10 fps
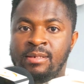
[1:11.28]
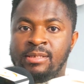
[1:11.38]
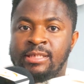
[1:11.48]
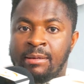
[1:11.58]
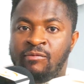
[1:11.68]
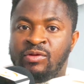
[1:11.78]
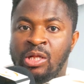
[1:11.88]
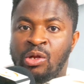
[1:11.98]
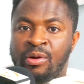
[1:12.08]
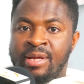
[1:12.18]
Some of the
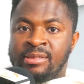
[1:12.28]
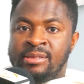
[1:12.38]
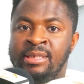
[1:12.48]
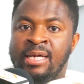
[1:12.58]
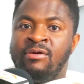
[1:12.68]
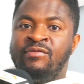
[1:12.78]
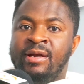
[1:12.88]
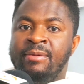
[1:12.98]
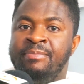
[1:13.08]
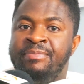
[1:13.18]
lawyers, they are
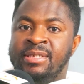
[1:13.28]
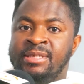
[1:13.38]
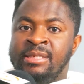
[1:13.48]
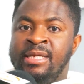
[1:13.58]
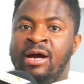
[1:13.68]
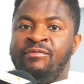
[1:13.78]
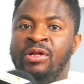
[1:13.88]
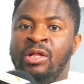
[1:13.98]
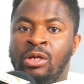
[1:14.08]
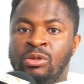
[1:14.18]
very busy. They have
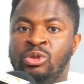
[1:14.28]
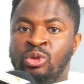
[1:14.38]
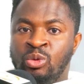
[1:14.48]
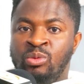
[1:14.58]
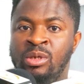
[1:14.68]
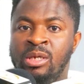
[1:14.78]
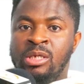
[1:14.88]
a lot to do.